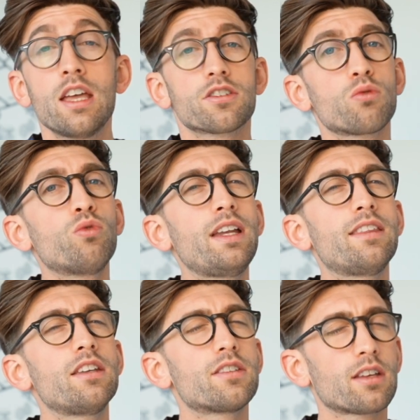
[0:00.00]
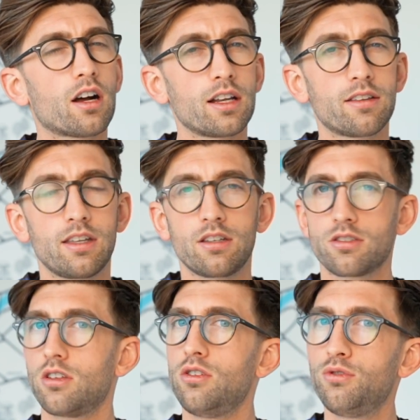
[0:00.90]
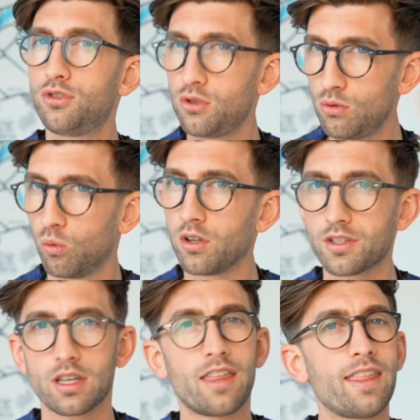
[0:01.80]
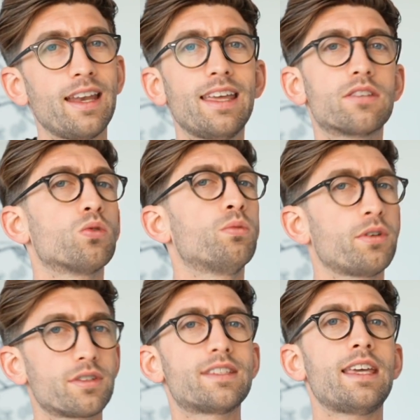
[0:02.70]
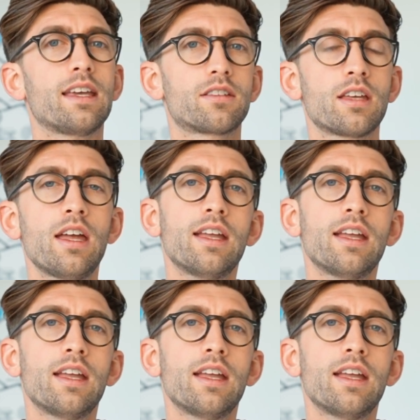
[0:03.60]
So really, these are the kind of things that you do once and then it's almost ticked.